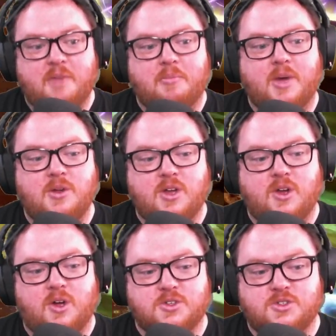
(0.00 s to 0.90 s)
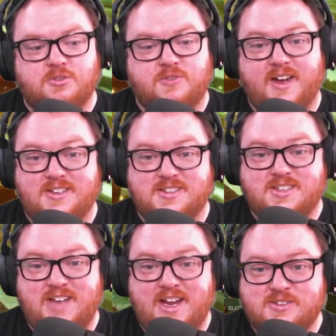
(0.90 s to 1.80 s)
but you can also find
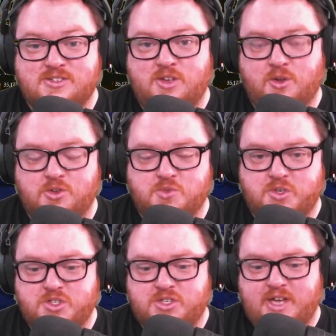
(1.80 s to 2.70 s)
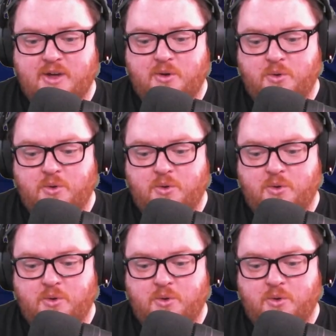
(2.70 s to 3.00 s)
stance stones, which is how